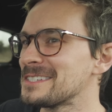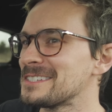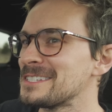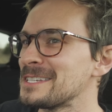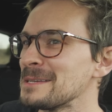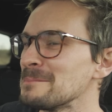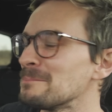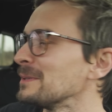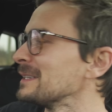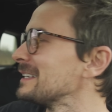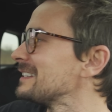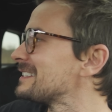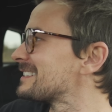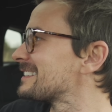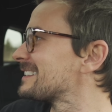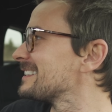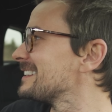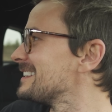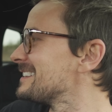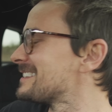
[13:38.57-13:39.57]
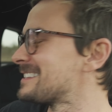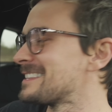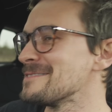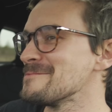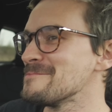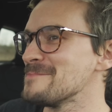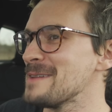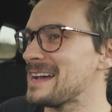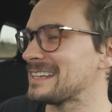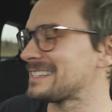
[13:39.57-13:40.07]
simplest is
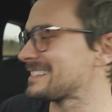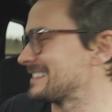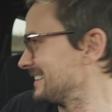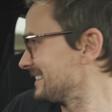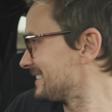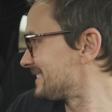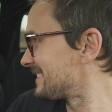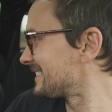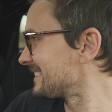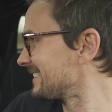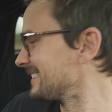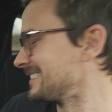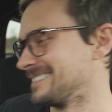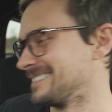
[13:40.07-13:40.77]
the bestest.